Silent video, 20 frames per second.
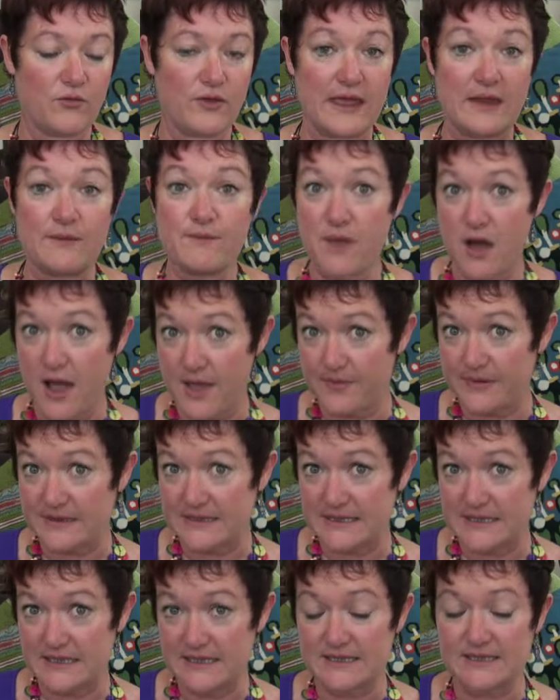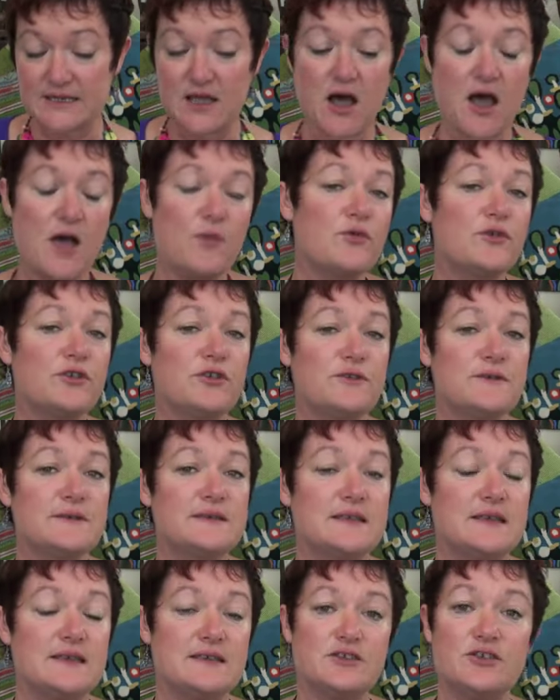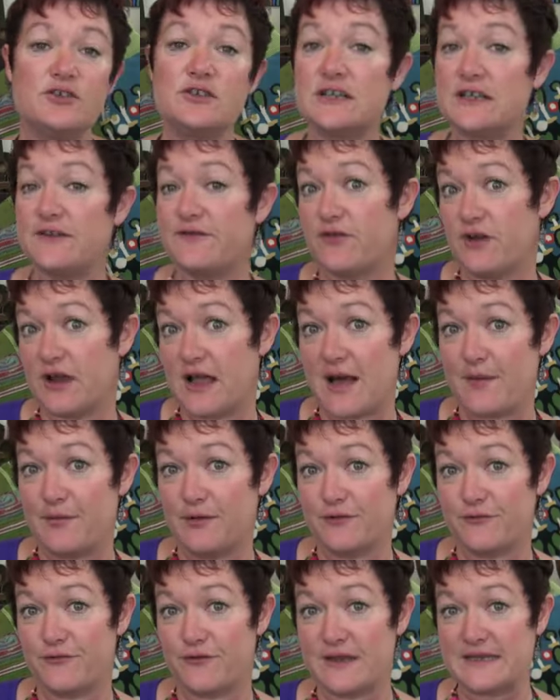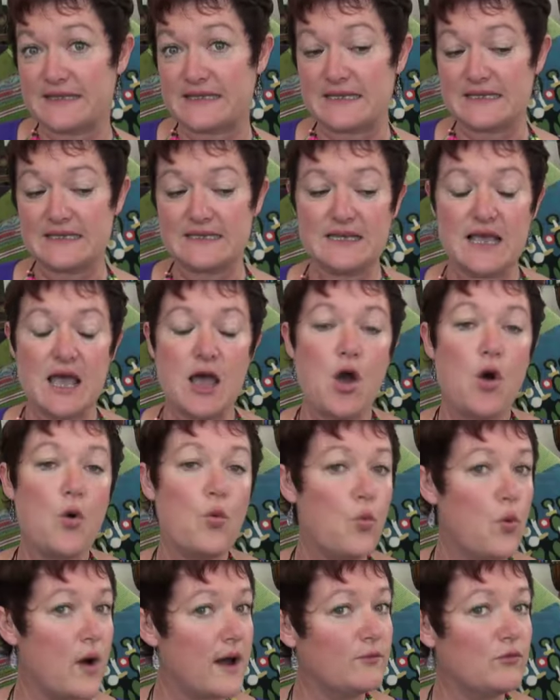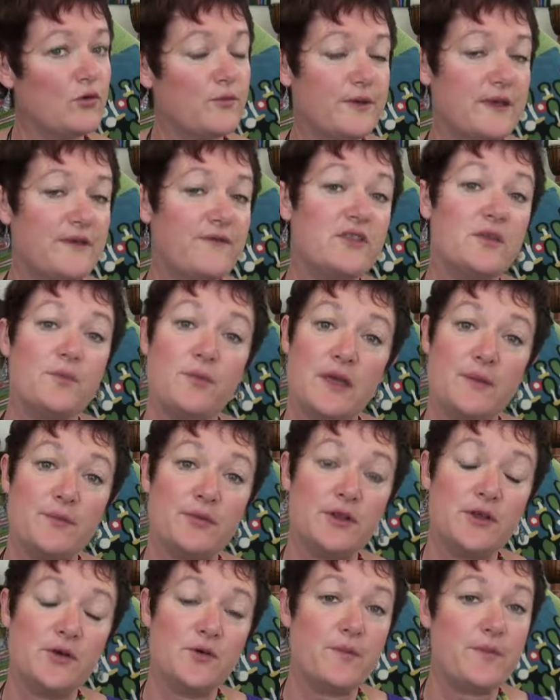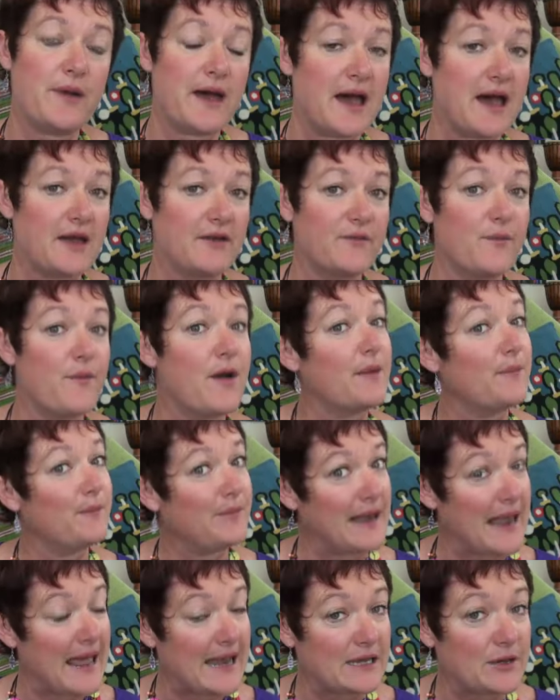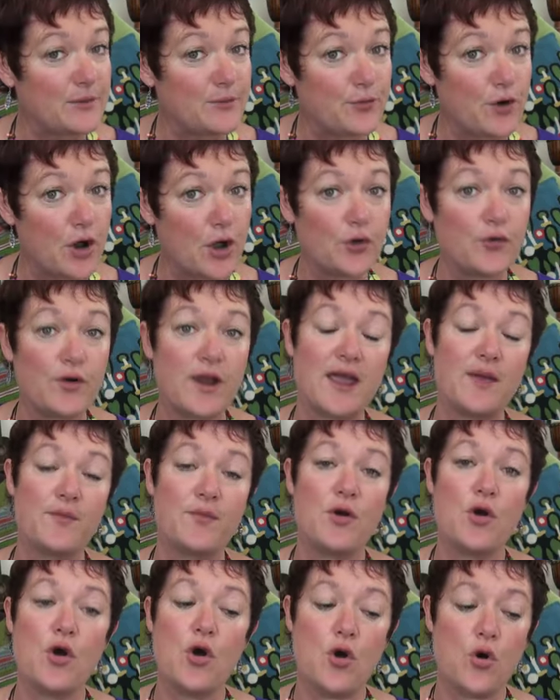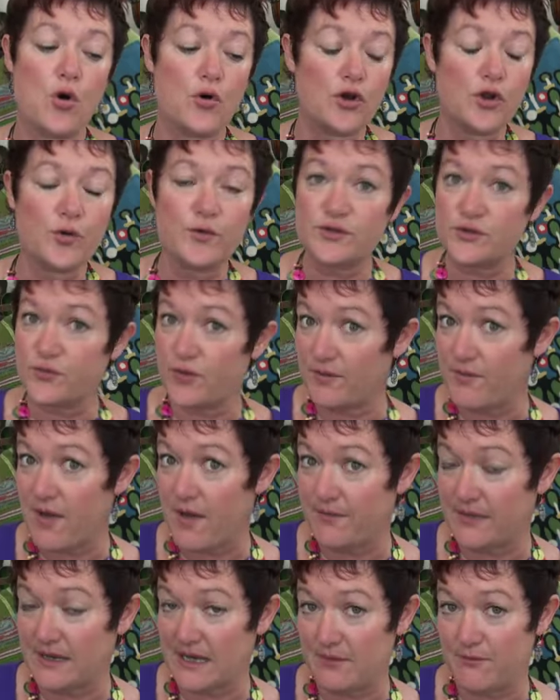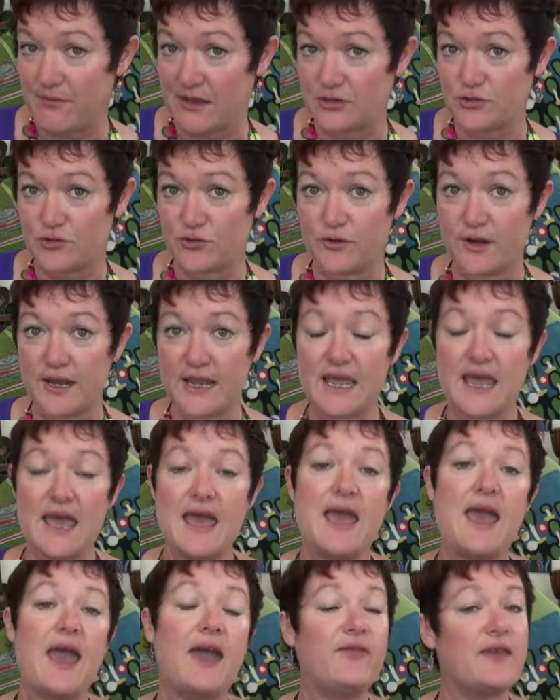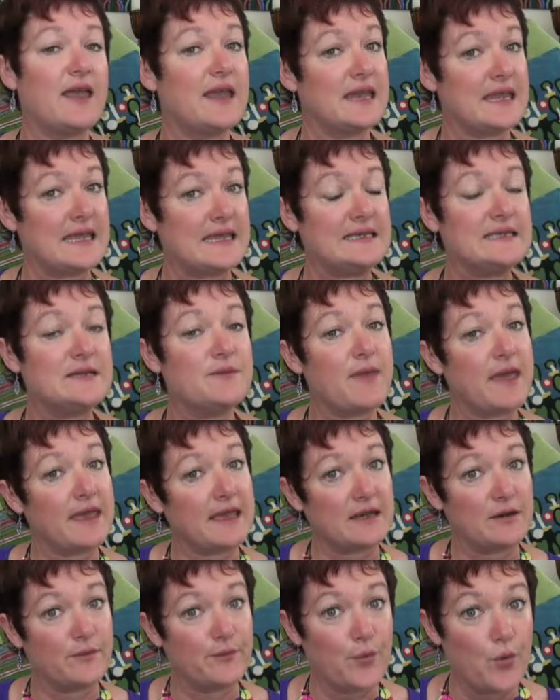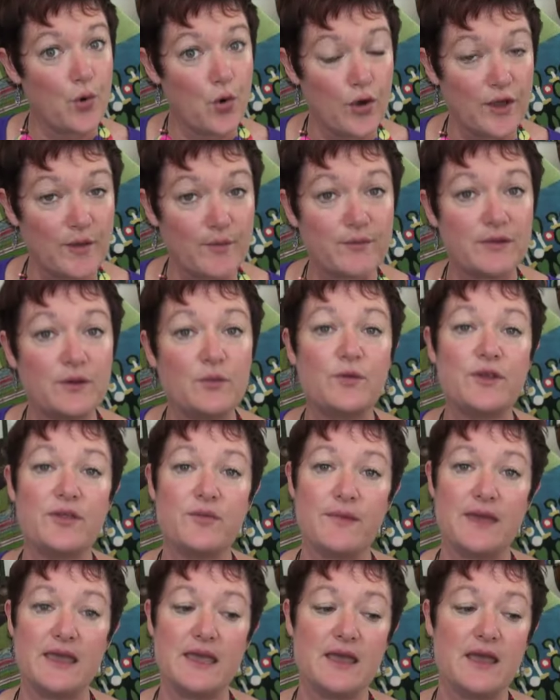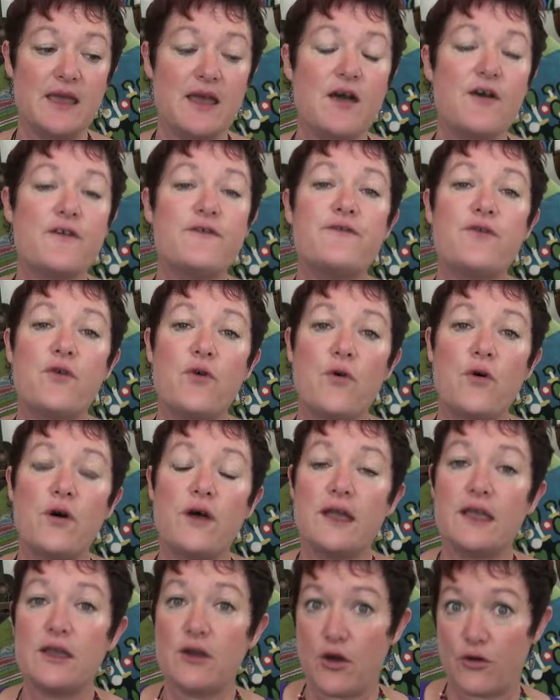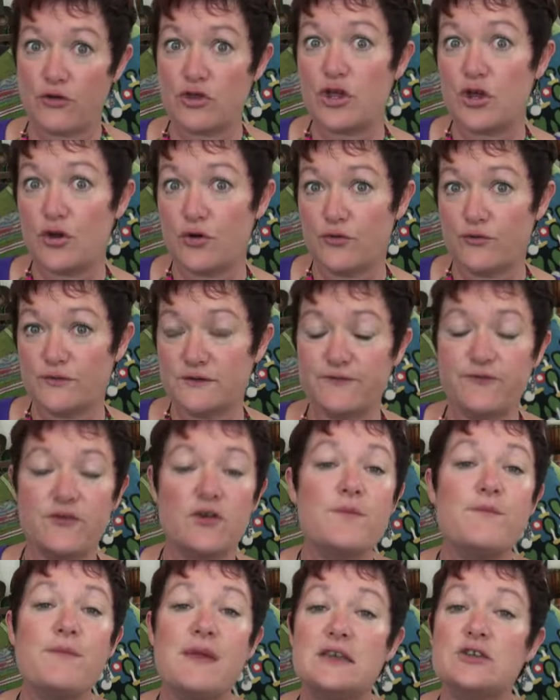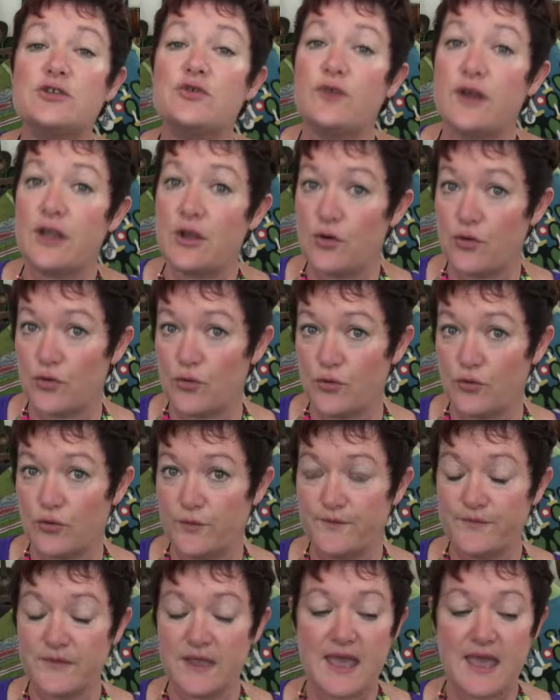in my business, I will use these usually for a couple of reasons. One will be for the people who are part of my Platinum program or who are doing my mini mentoring and they need to make an appointment with me for coaching calls, for a mentoring call.